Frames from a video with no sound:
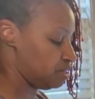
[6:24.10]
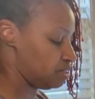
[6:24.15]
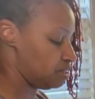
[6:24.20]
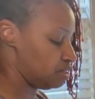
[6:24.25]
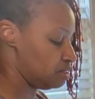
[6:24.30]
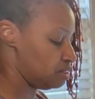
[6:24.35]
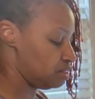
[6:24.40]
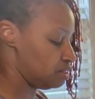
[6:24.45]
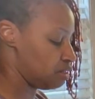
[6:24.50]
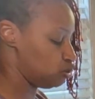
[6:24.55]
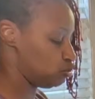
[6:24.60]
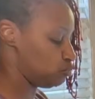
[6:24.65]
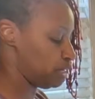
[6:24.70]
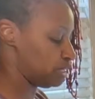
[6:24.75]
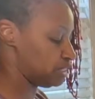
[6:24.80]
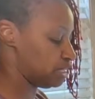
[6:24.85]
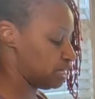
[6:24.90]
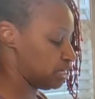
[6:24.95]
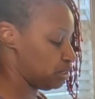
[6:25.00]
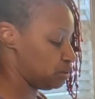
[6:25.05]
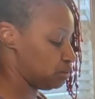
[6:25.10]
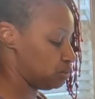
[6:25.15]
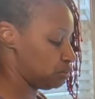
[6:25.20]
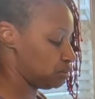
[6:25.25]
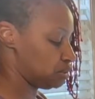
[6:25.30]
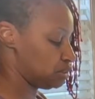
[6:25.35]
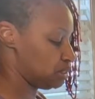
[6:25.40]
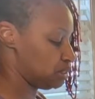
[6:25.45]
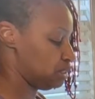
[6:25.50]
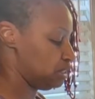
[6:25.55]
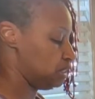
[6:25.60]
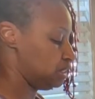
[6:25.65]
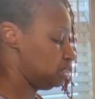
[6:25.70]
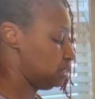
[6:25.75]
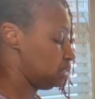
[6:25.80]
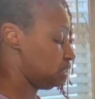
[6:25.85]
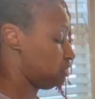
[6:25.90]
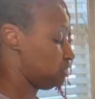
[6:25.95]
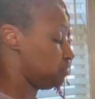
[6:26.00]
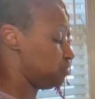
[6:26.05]
large rectangles.
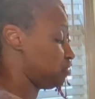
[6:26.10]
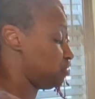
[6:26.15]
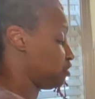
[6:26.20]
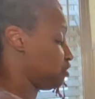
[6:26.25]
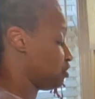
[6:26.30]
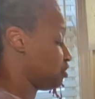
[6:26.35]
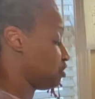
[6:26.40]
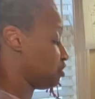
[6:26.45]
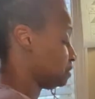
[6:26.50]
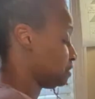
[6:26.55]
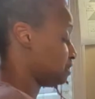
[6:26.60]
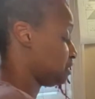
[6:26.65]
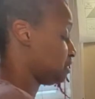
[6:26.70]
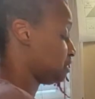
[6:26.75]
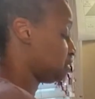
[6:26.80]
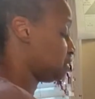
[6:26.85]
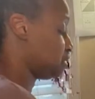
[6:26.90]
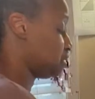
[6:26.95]
And you're just gonna stitch and